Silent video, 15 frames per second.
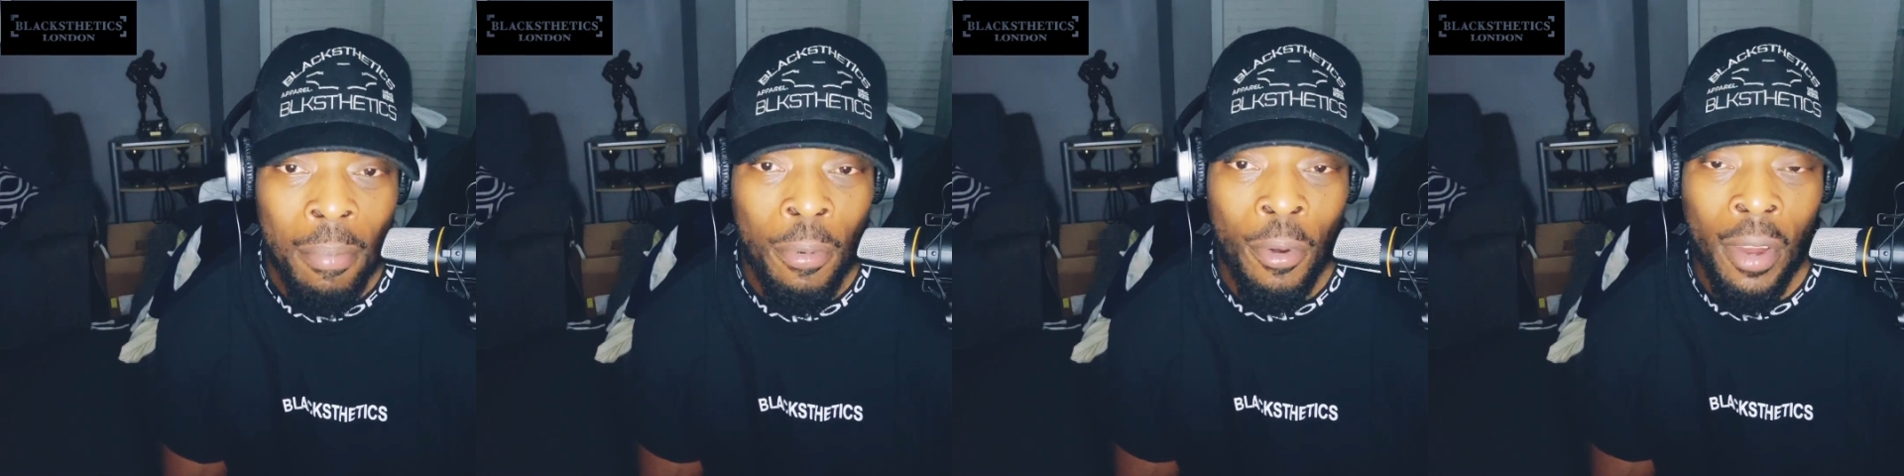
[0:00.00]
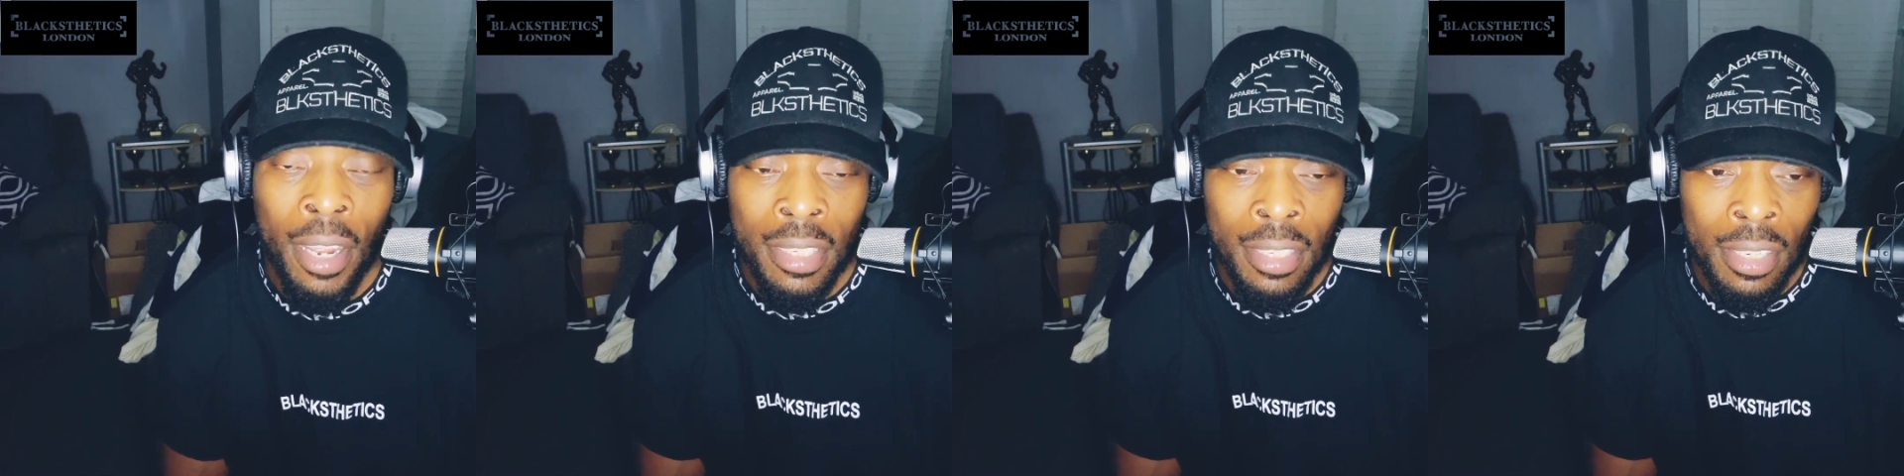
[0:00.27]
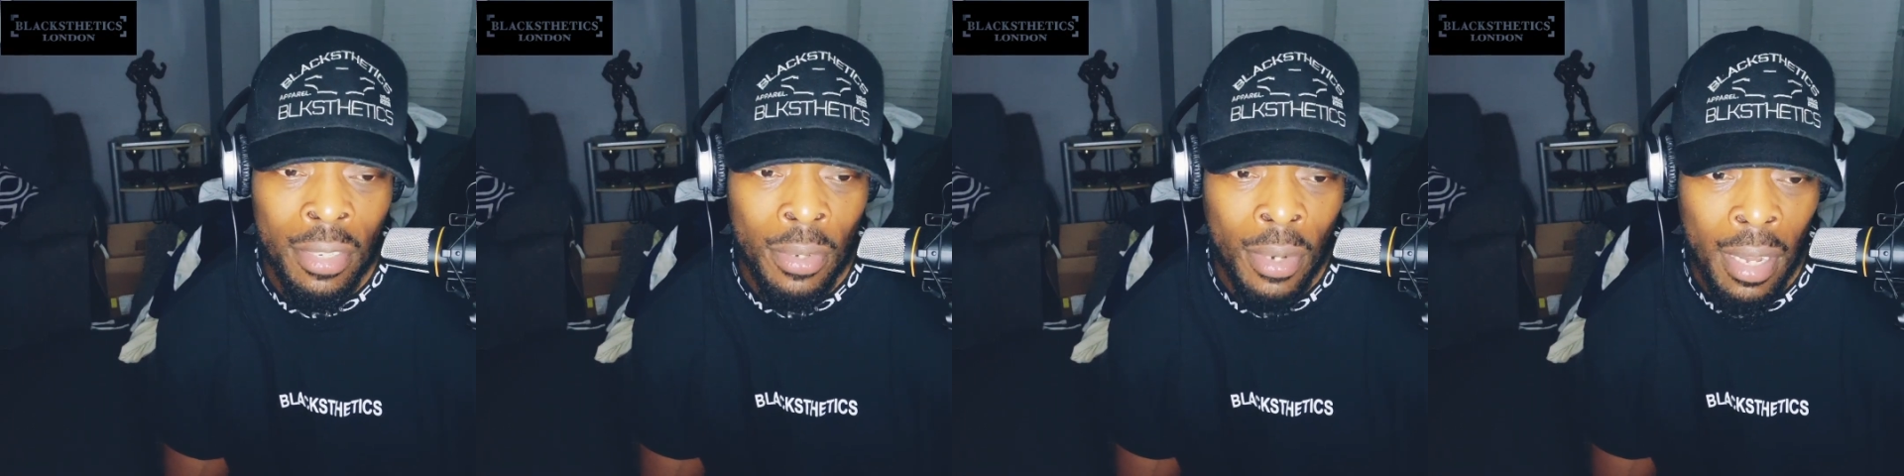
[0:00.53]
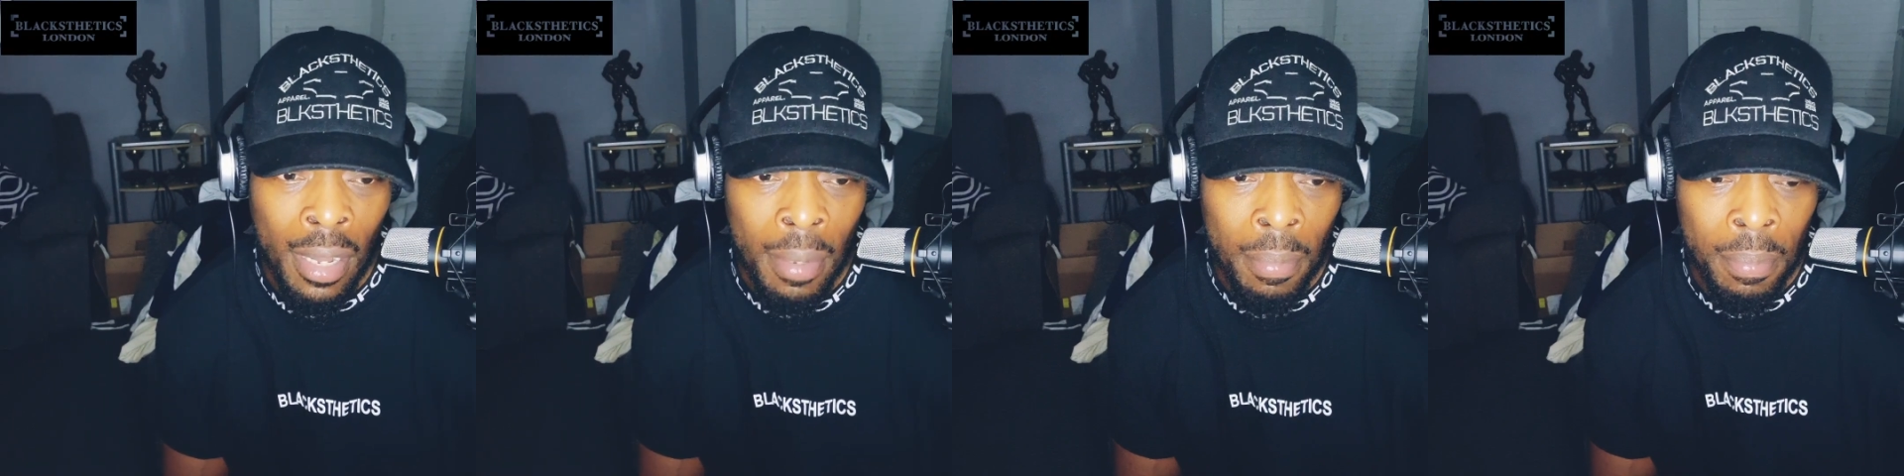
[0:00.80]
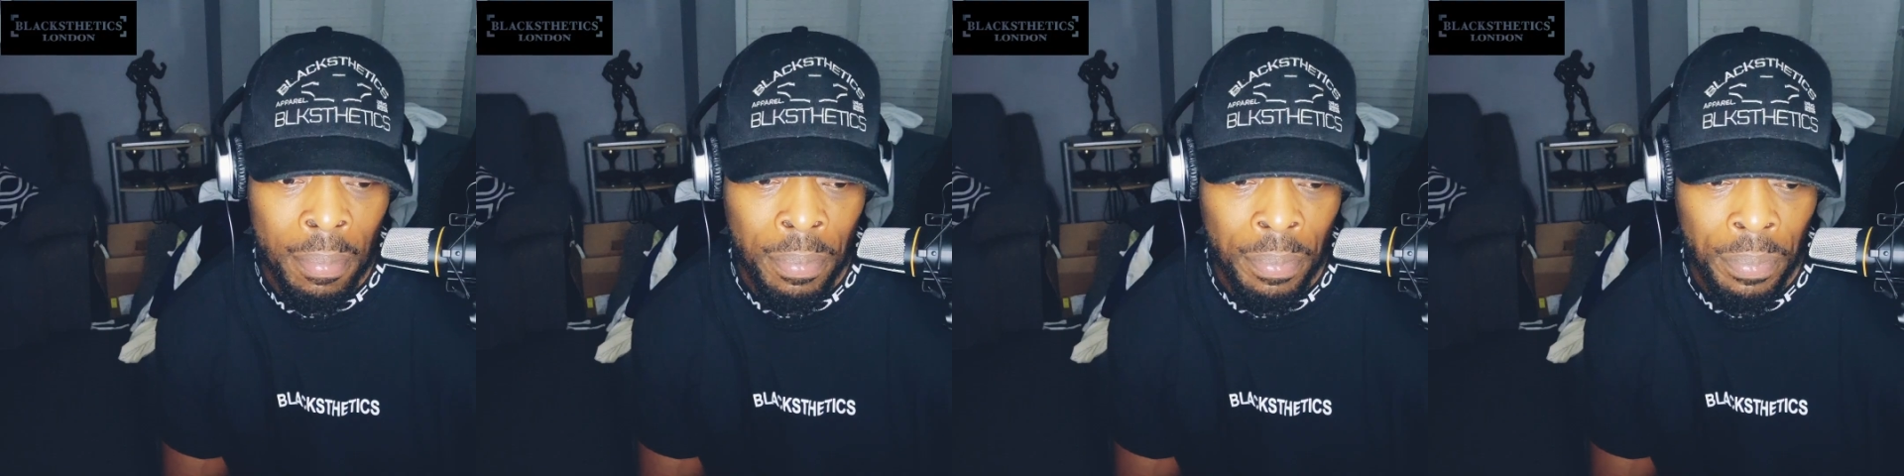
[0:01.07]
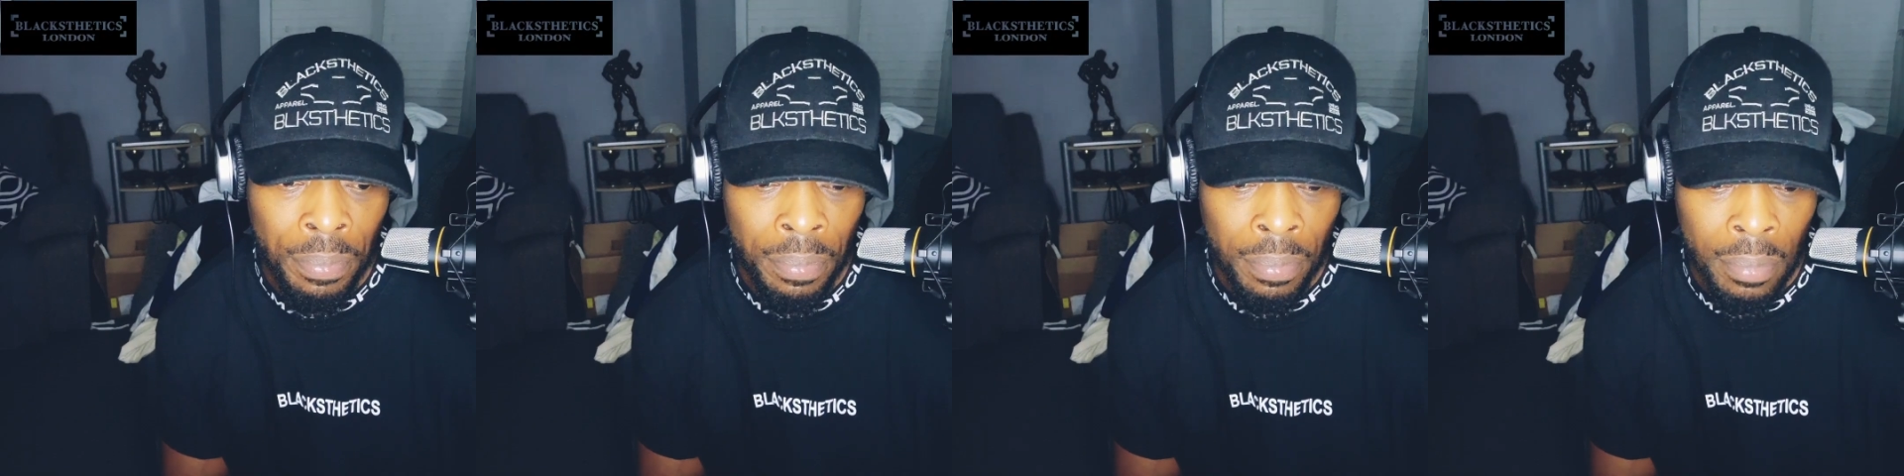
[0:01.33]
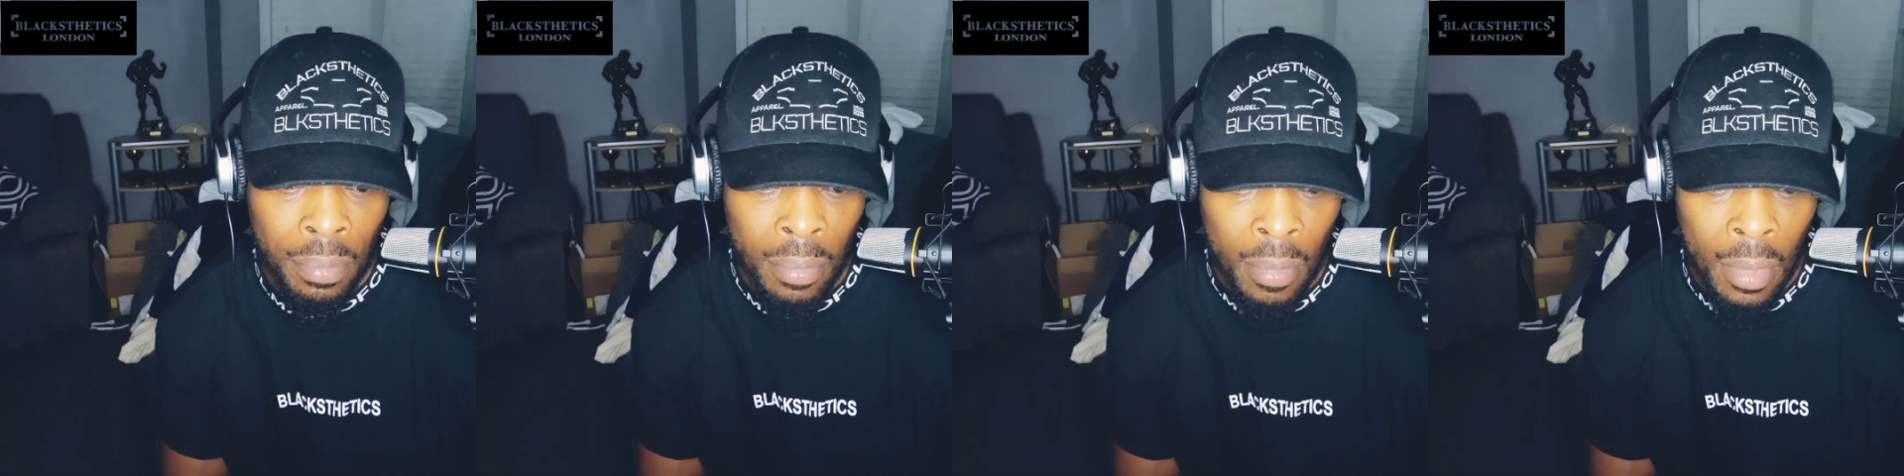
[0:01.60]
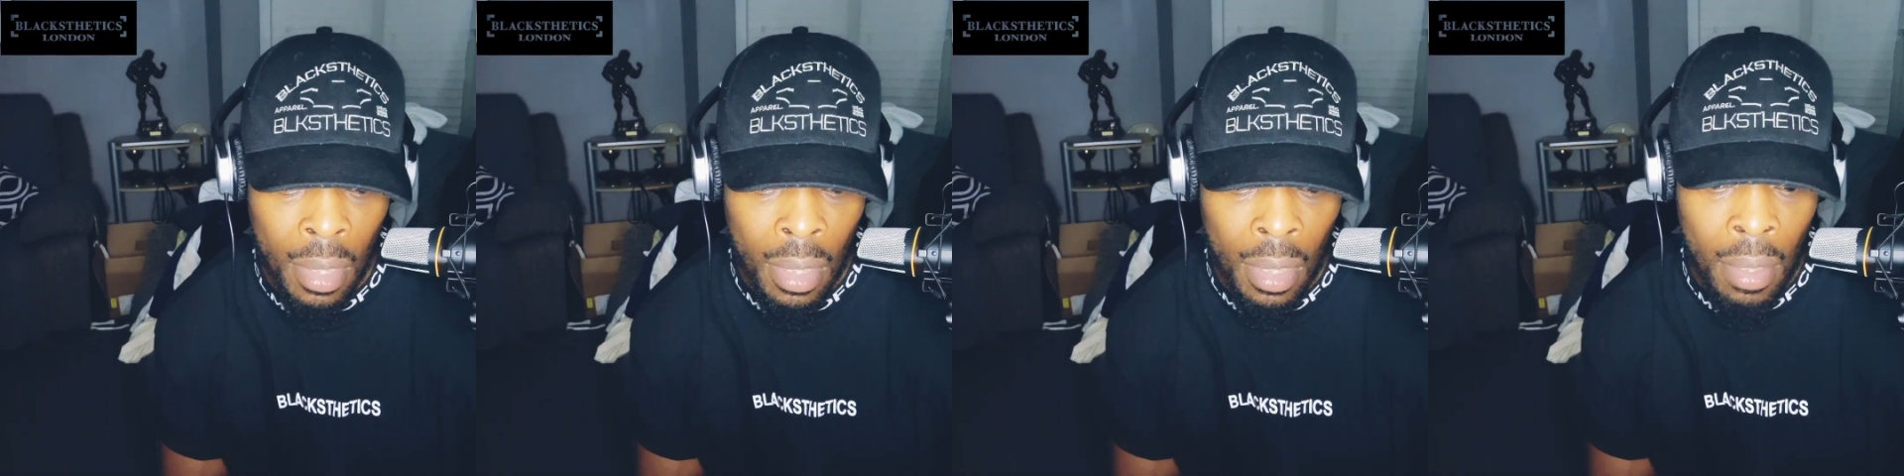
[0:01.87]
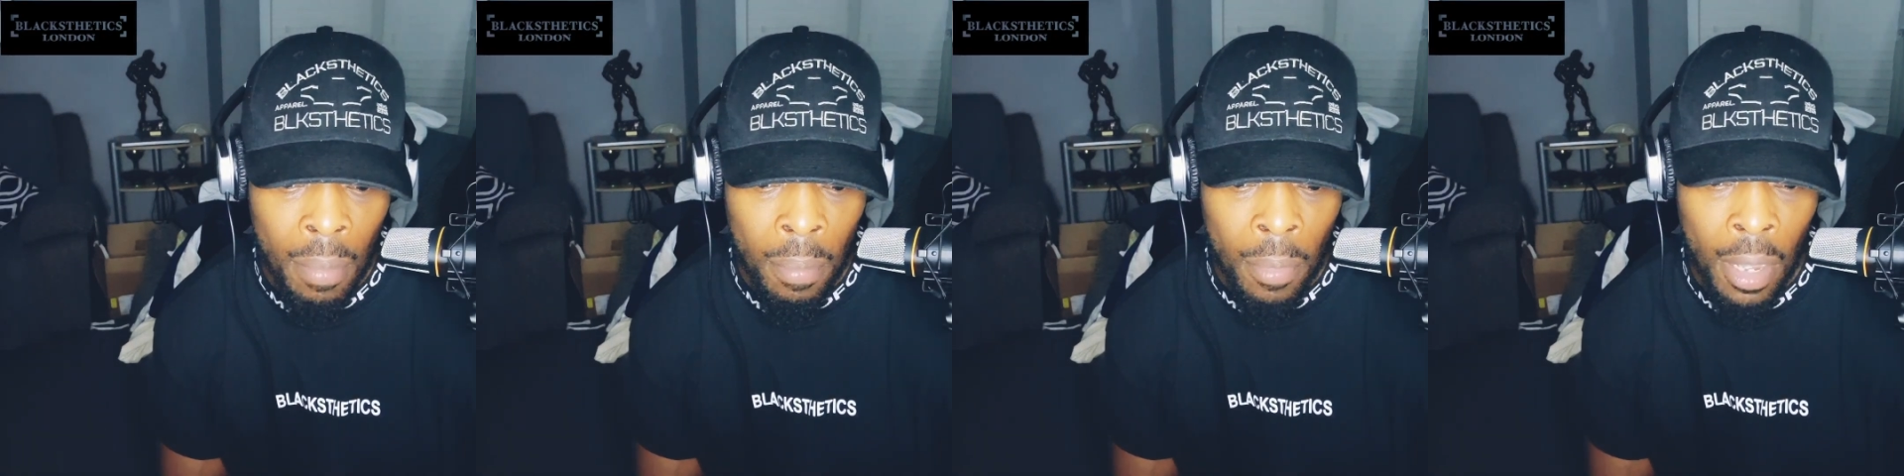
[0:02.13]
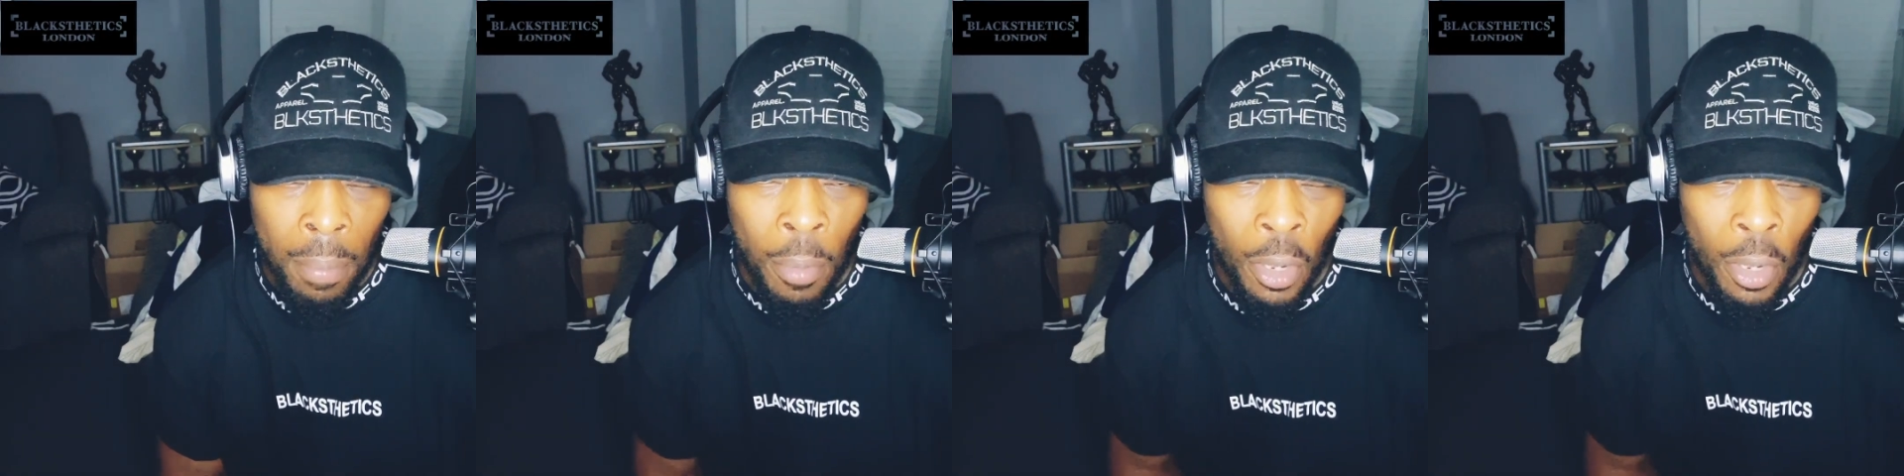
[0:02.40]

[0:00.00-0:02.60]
prior to my